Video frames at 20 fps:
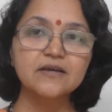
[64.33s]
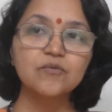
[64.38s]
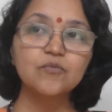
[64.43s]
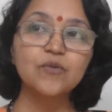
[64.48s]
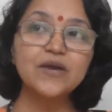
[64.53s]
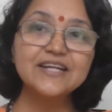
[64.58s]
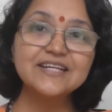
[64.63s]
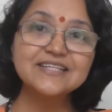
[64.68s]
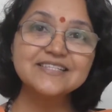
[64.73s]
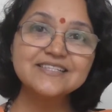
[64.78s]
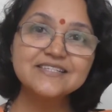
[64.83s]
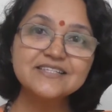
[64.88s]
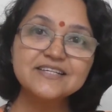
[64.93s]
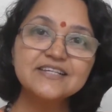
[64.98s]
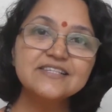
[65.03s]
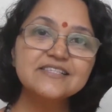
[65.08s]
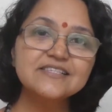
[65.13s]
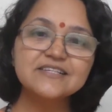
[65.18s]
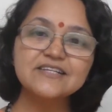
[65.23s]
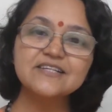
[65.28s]
when it
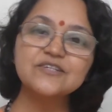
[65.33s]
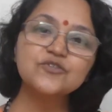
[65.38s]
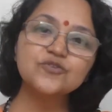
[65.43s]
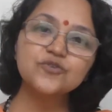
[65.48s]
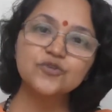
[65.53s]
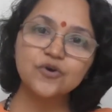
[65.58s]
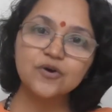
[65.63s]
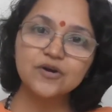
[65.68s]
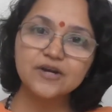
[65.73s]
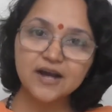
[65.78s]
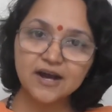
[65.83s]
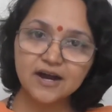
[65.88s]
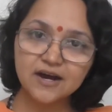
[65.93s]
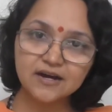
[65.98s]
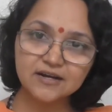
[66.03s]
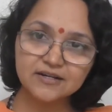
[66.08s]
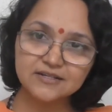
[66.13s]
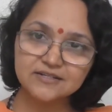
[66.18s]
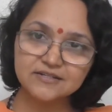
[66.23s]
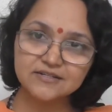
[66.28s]
sinks into your
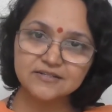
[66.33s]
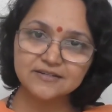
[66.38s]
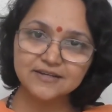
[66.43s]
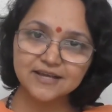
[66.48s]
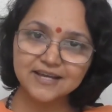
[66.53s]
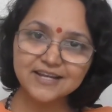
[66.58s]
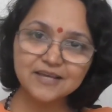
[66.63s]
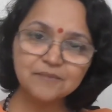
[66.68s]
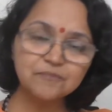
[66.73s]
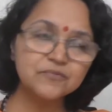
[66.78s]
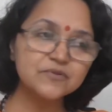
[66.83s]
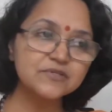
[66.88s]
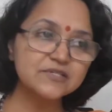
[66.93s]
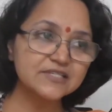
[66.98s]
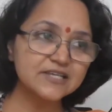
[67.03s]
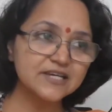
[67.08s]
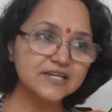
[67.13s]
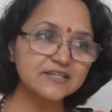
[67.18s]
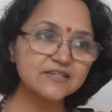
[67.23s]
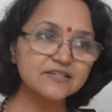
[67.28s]
heart. And I
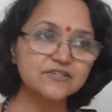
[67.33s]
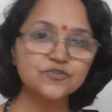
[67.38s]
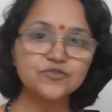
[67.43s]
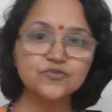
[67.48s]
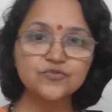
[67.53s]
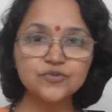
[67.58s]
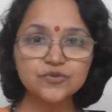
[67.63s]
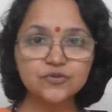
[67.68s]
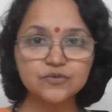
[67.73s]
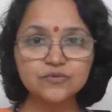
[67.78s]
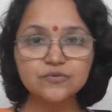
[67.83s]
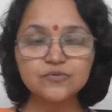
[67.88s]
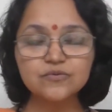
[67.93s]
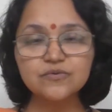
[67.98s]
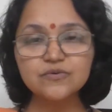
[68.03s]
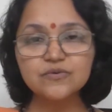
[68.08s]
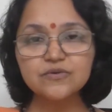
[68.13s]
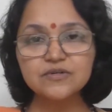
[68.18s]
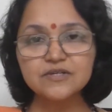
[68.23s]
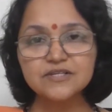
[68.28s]
present to you
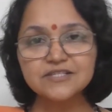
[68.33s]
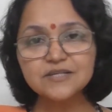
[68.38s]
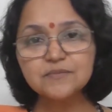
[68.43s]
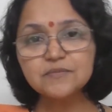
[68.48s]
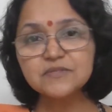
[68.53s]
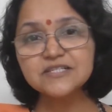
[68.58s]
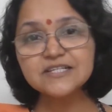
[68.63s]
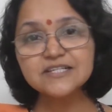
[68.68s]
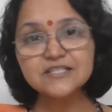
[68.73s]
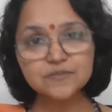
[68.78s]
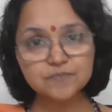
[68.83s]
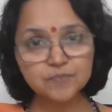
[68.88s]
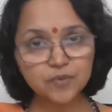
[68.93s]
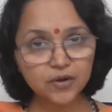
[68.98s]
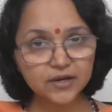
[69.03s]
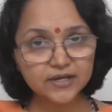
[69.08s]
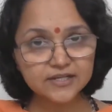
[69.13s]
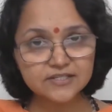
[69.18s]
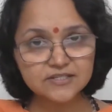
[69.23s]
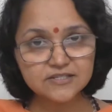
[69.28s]
some six
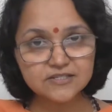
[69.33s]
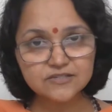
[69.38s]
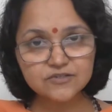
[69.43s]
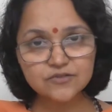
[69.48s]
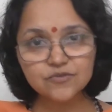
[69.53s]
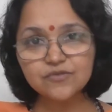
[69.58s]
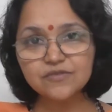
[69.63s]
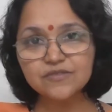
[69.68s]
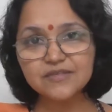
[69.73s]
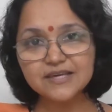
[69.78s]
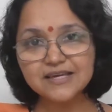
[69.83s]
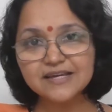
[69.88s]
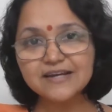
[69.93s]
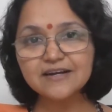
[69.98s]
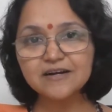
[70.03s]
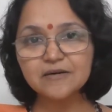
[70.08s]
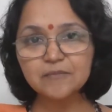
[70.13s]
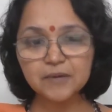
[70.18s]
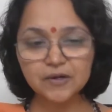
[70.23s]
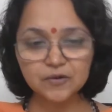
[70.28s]
points to
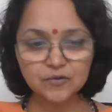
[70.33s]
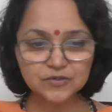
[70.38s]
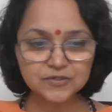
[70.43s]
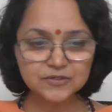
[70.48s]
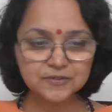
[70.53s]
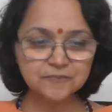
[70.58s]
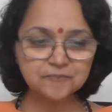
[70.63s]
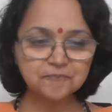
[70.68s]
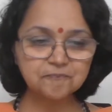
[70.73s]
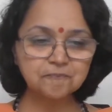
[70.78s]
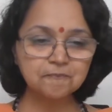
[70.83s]
think about.